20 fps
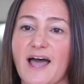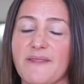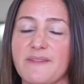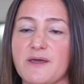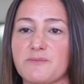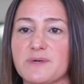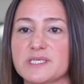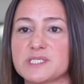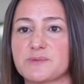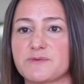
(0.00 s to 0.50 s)
And
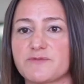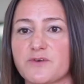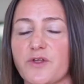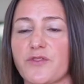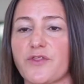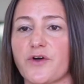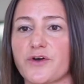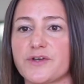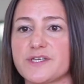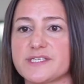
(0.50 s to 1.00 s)
then once we've
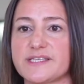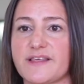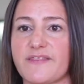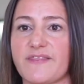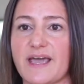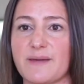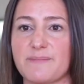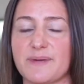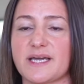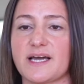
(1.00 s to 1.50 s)
got those, then
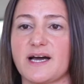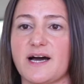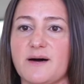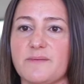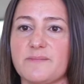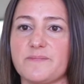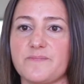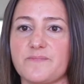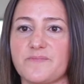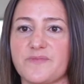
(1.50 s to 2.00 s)
they
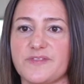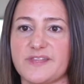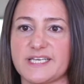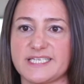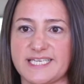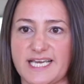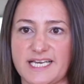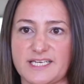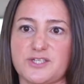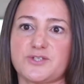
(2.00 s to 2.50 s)
become the
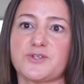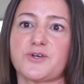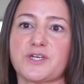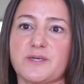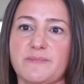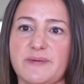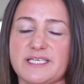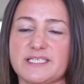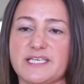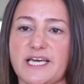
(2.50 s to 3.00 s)
tender
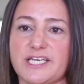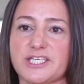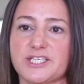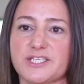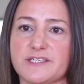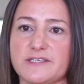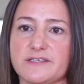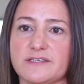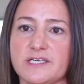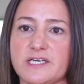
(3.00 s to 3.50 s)

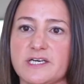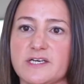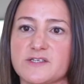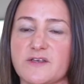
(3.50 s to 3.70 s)
documentation.